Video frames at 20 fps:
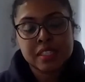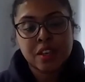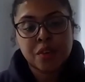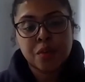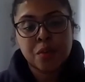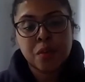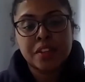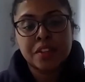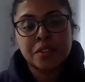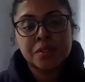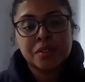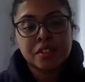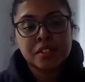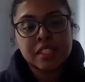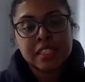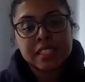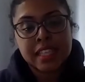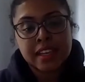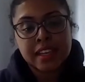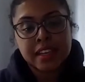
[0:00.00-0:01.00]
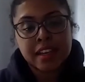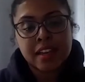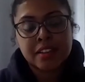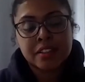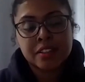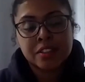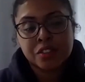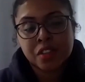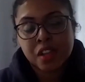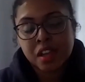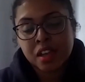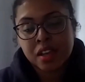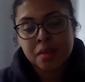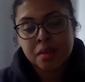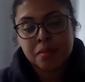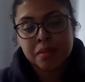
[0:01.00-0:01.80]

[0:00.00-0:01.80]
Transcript: like why you took that kind of job.